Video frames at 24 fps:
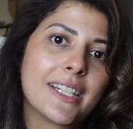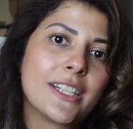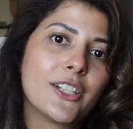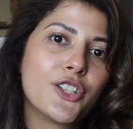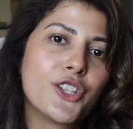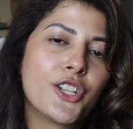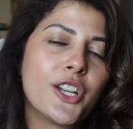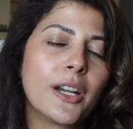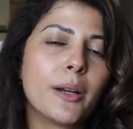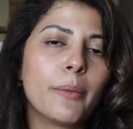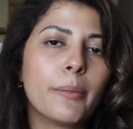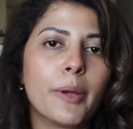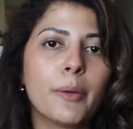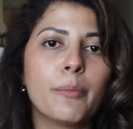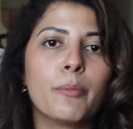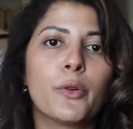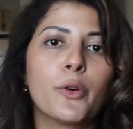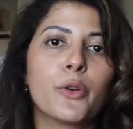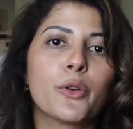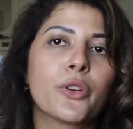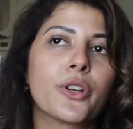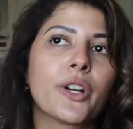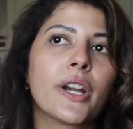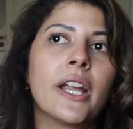share a bit
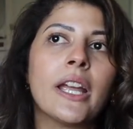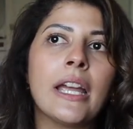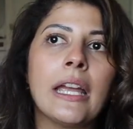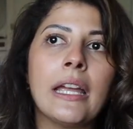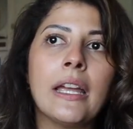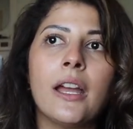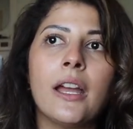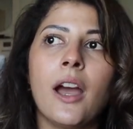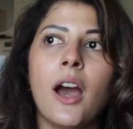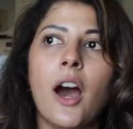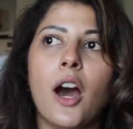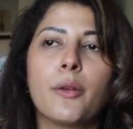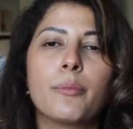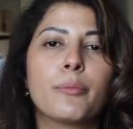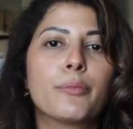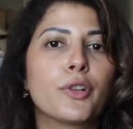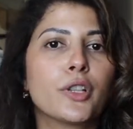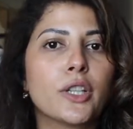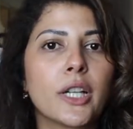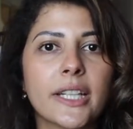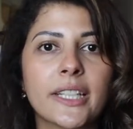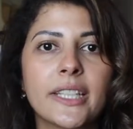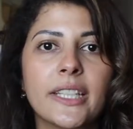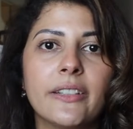more on
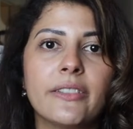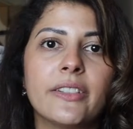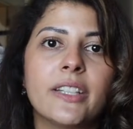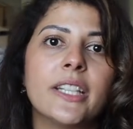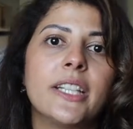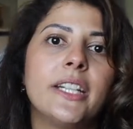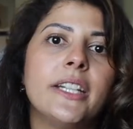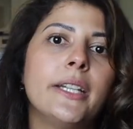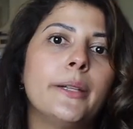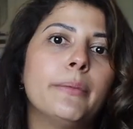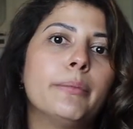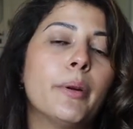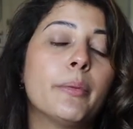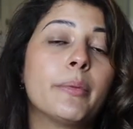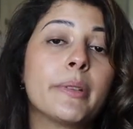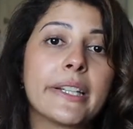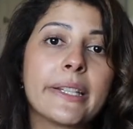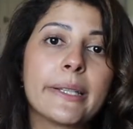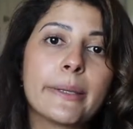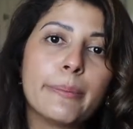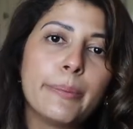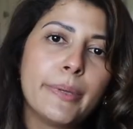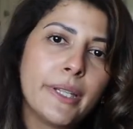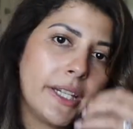productivity,
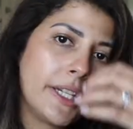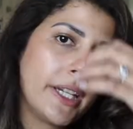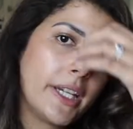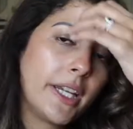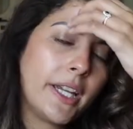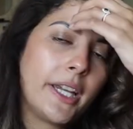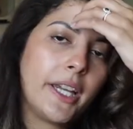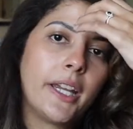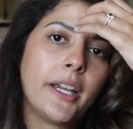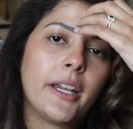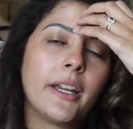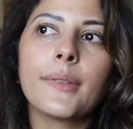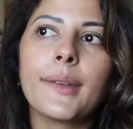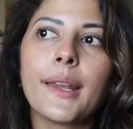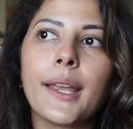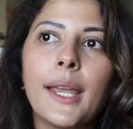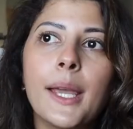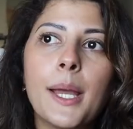public speaking.